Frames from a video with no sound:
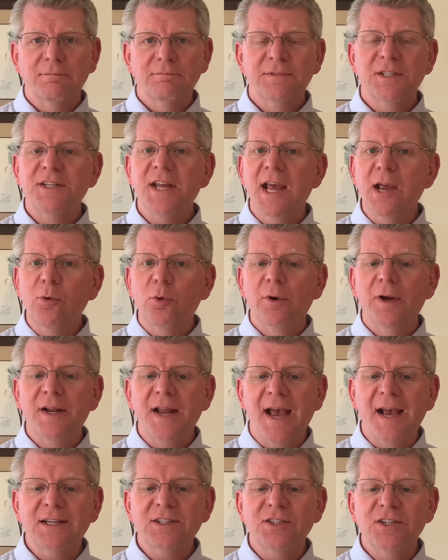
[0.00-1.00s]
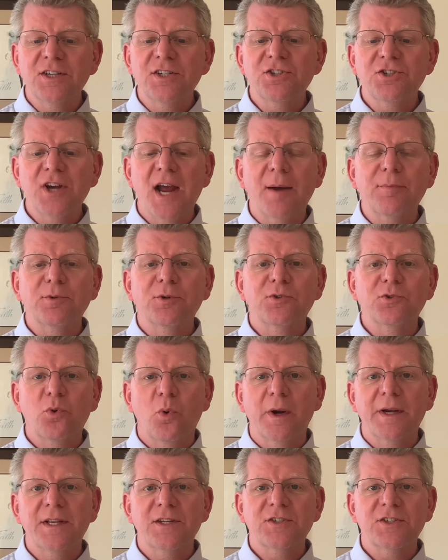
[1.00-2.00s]
Today we're in Exodus chapter
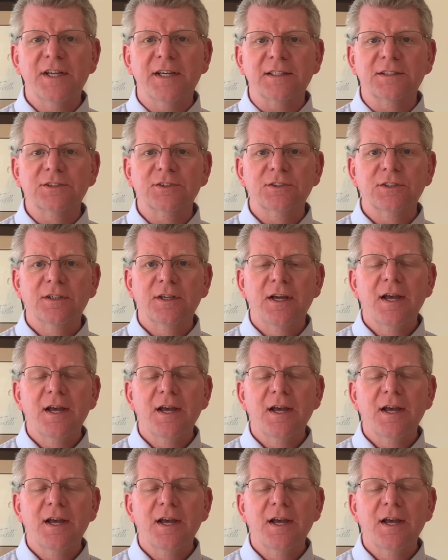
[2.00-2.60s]
26.